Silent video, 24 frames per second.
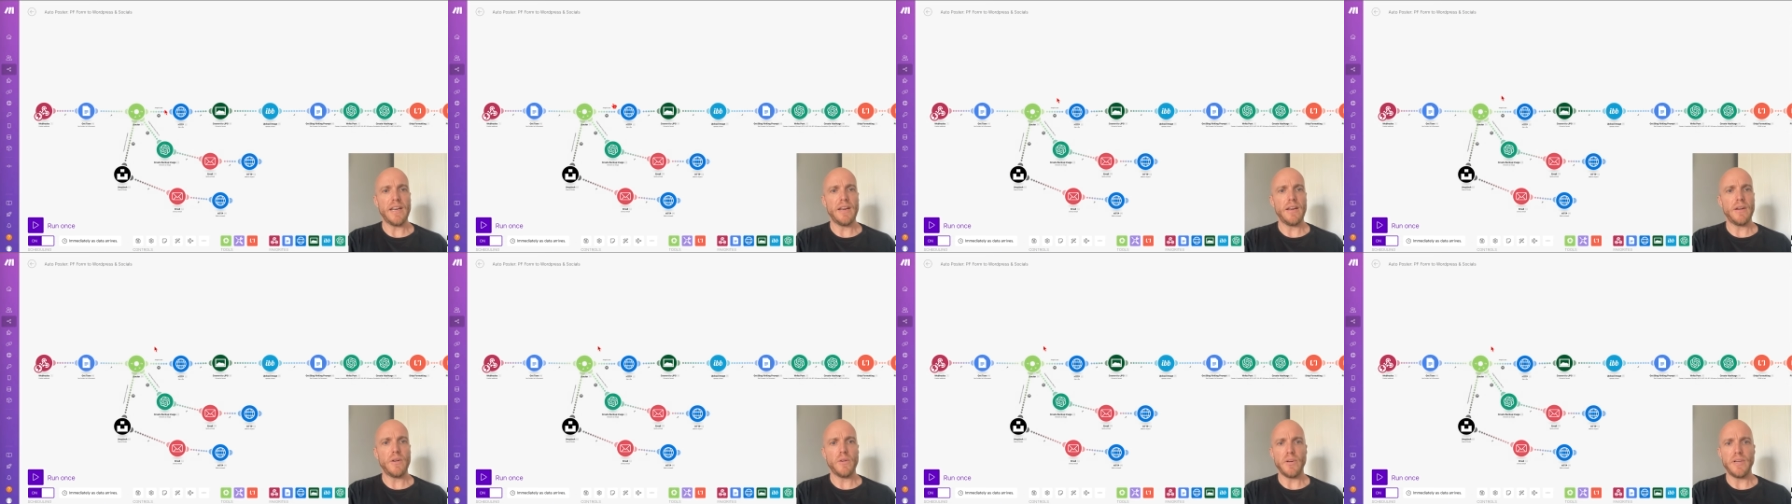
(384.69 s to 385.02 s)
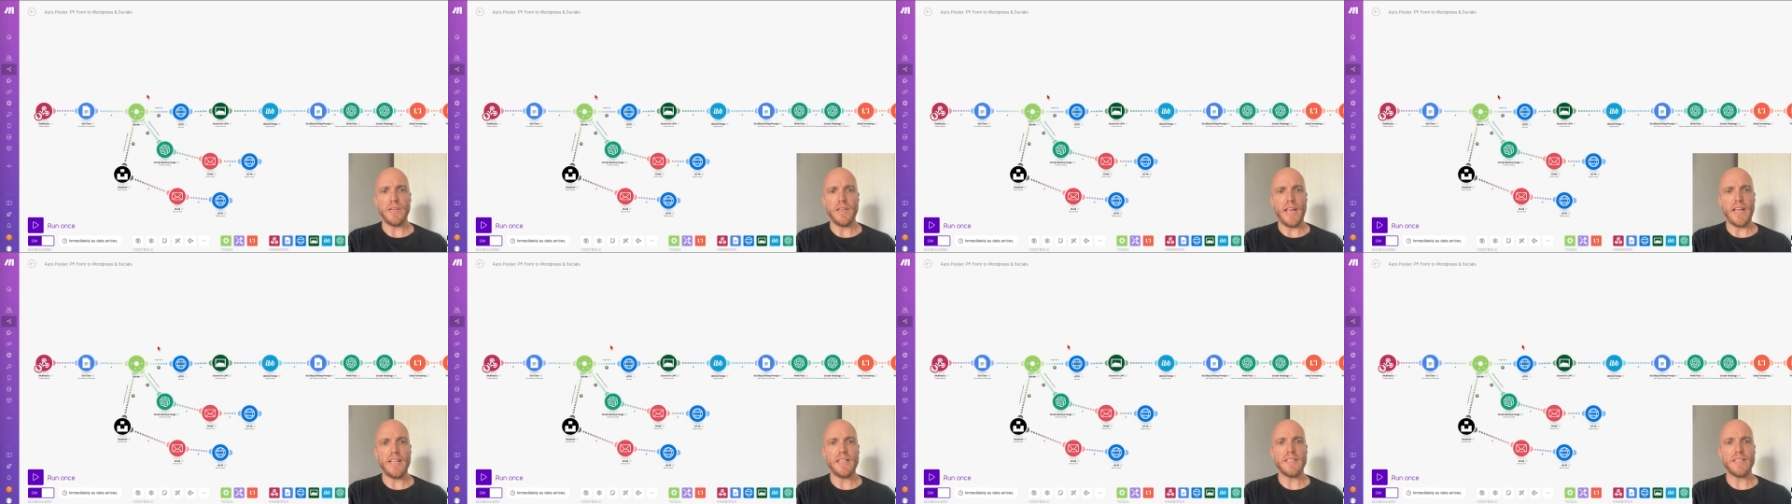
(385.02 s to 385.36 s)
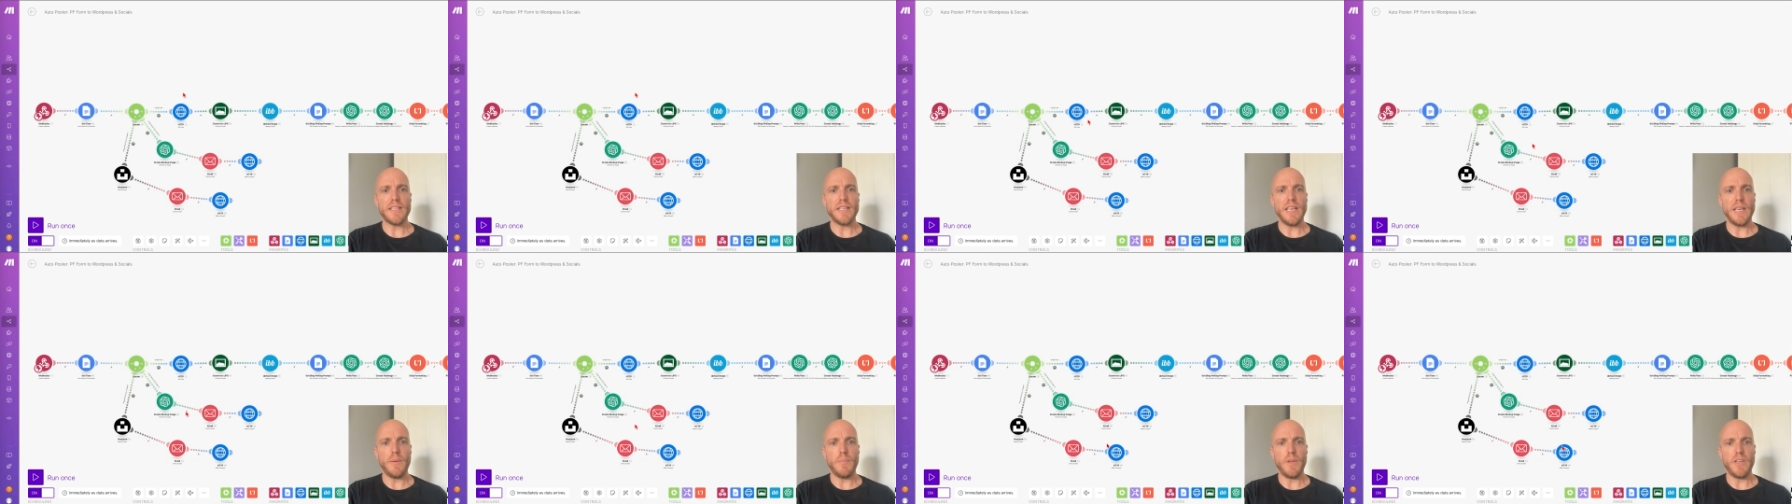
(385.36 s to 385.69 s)
creates
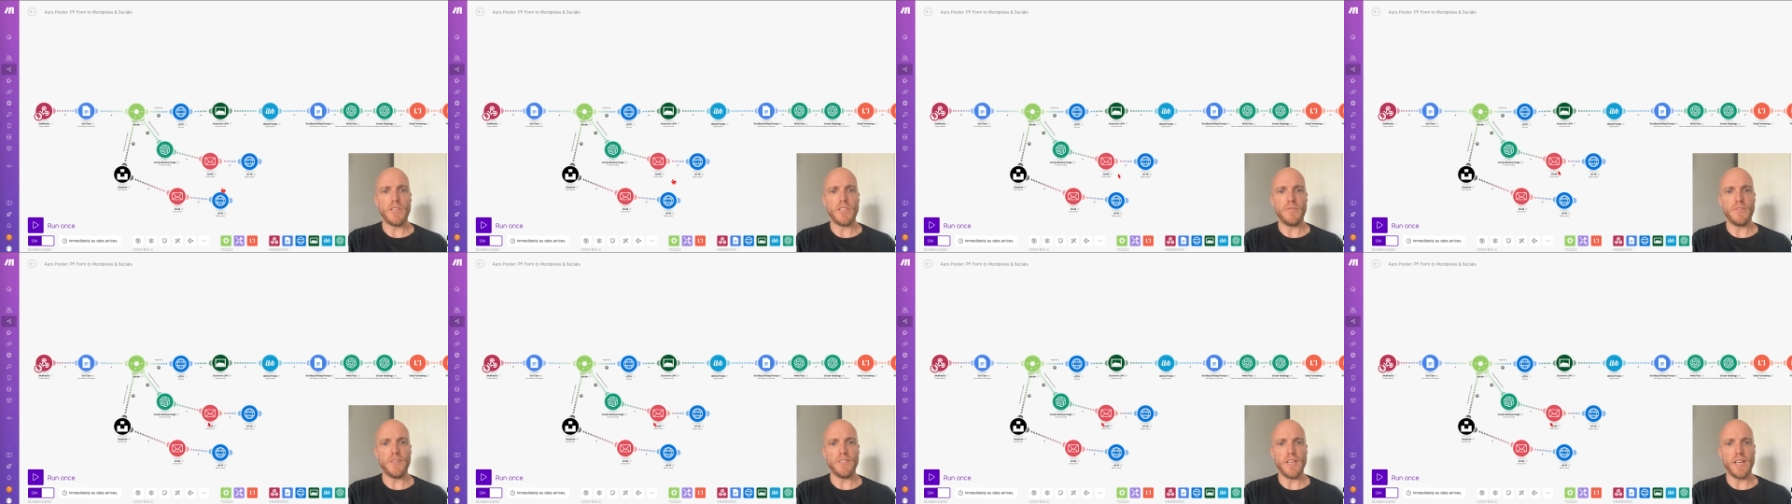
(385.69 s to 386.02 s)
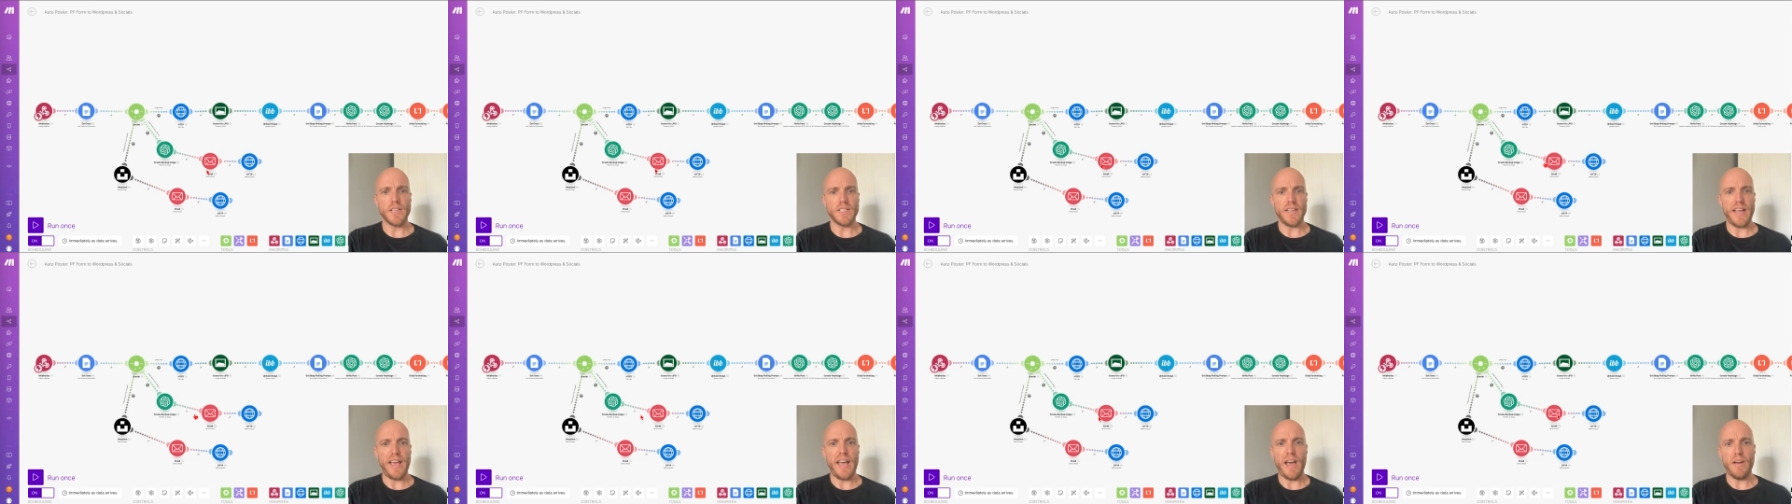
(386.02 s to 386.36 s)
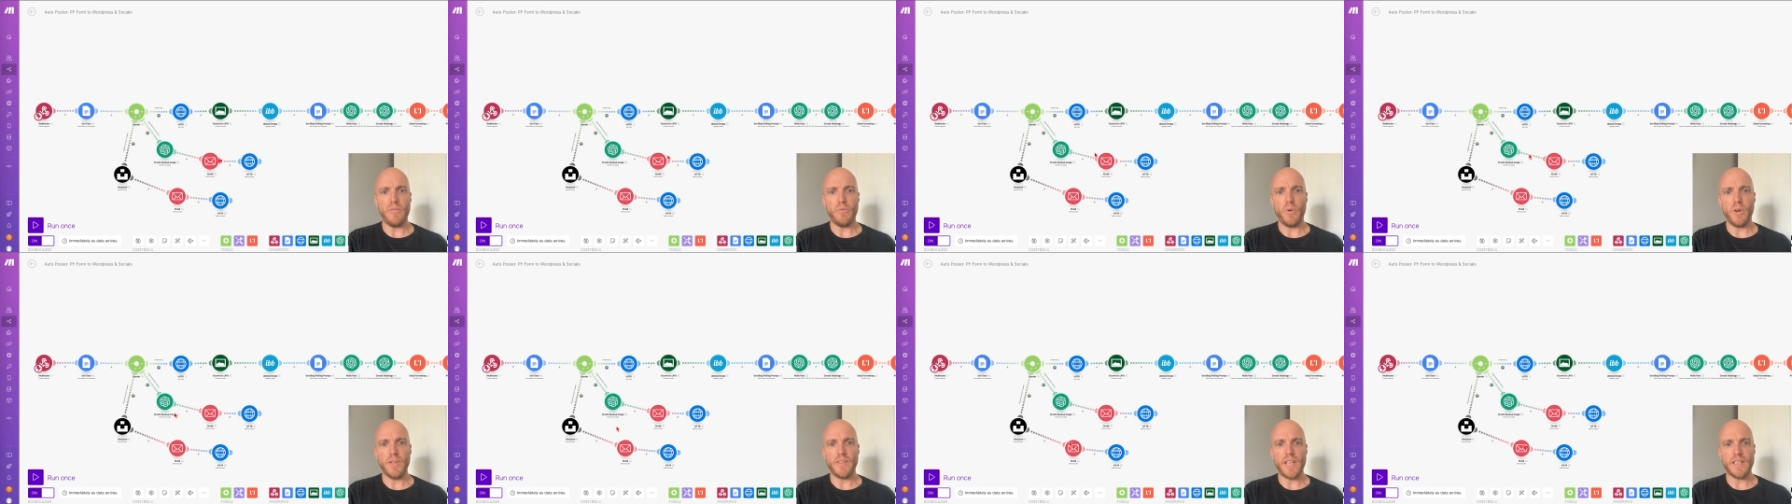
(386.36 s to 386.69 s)
the image if it doesn't
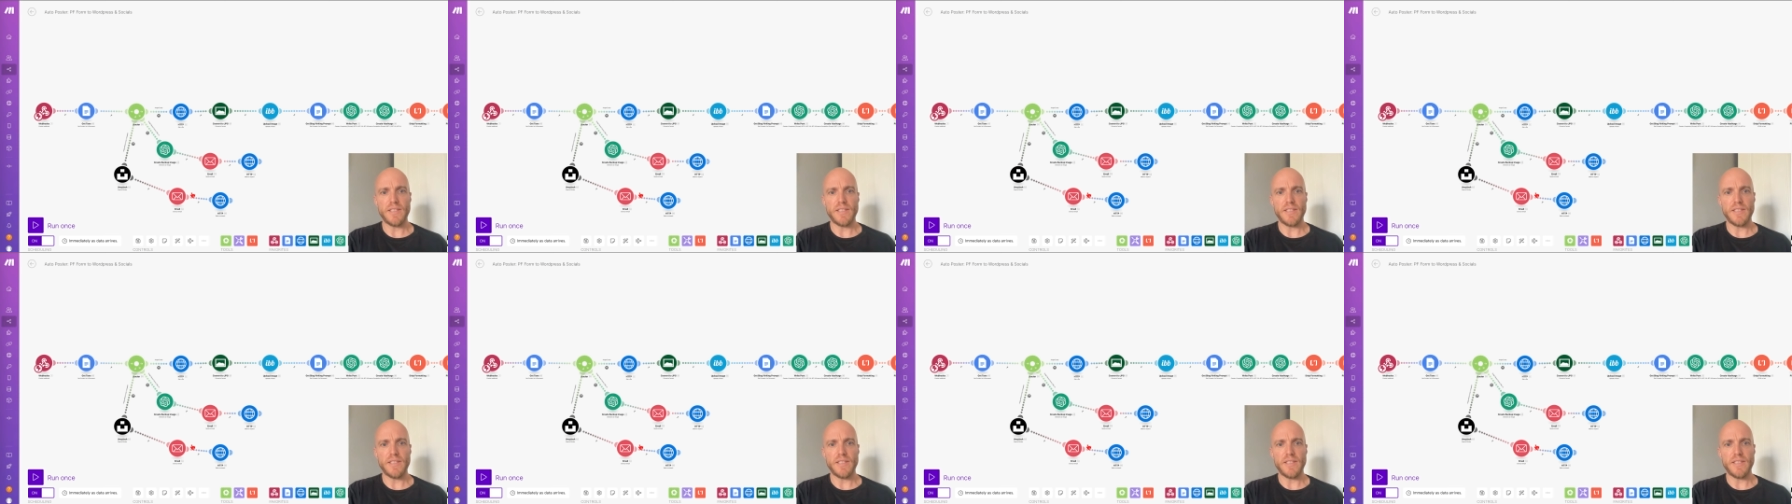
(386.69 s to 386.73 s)
have one.